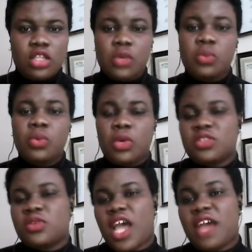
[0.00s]
They will
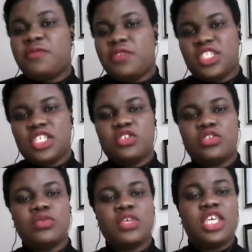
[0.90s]
want to have
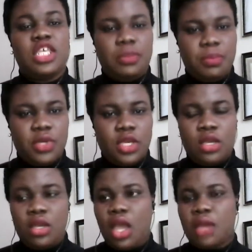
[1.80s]
reasons to keep
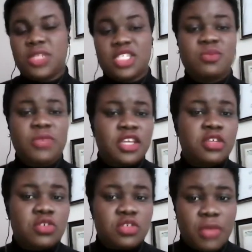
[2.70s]

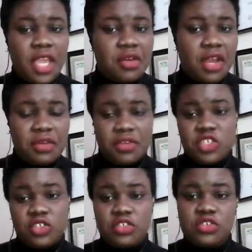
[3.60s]
displaying those
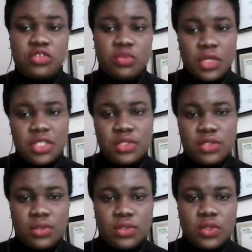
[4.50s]
microaggressions towards you.